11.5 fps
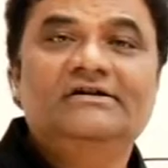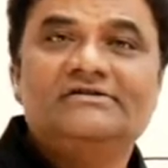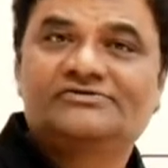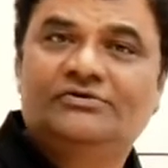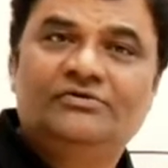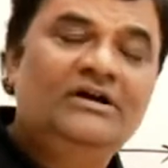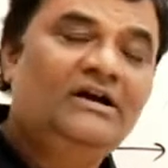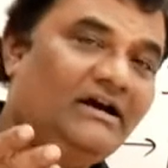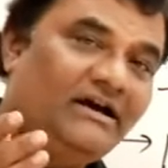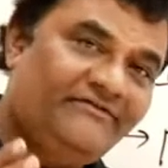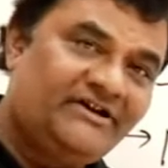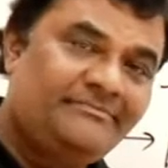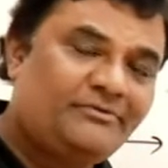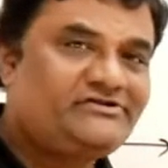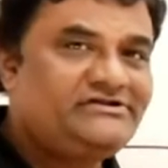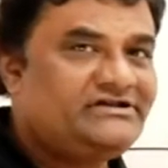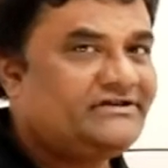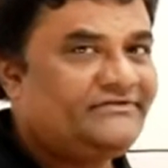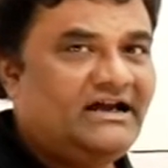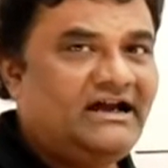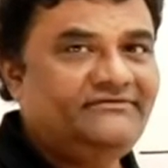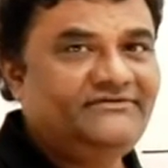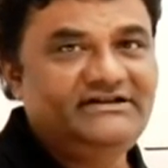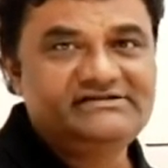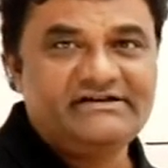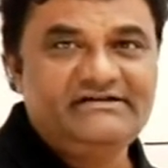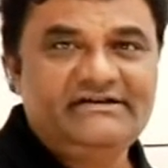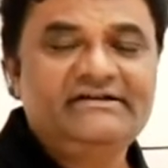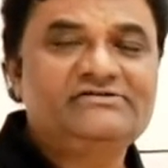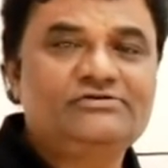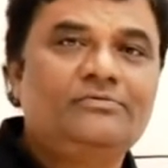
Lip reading: So every procedure will have these 3 things.